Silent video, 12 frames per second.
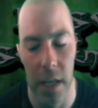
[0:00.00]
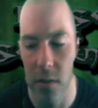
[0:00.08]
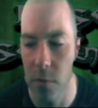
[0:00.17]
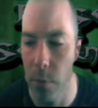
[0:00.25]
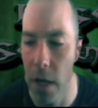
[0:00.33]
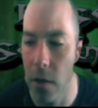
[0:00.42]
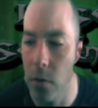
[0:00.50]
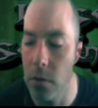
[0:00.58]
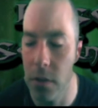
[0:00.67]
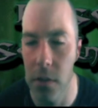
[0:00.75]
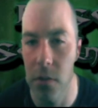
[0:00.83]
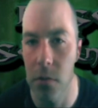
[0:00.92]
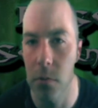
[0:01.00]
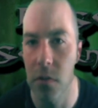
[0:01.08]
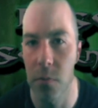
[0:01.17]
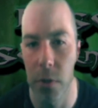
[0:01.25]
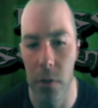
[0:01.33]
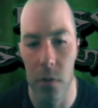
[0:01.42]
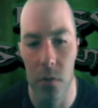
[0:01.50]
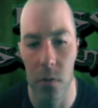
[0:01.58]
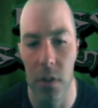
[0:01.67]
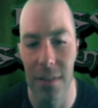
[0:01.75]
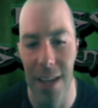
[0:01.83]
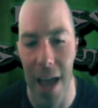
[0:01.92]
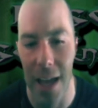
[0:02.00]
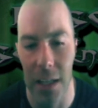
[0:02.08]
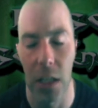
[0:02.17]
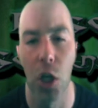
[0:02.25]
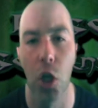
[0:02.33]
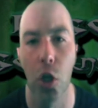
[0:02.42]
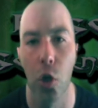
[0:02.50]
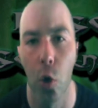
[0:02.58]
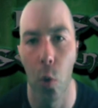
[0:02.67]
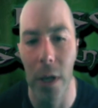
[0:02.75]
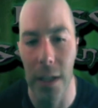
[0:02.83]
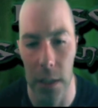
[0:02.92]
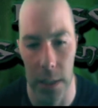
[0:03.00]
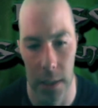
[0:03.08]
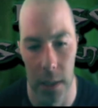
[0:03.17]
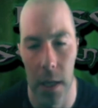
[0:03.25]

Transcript: It spiraled into a spiritual attack quickly.